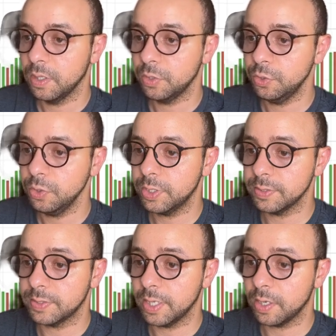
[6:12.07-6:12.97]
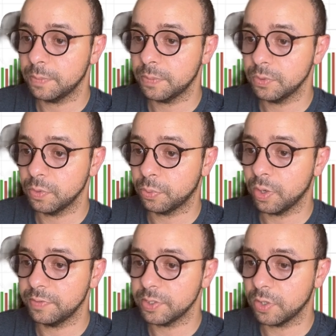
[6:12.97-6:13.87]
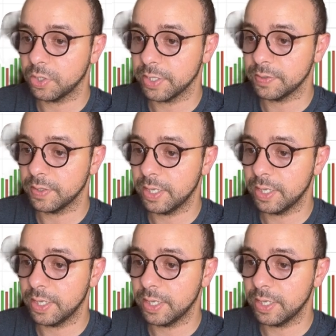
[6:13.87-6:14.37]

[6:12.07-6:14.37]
You can set up the profit target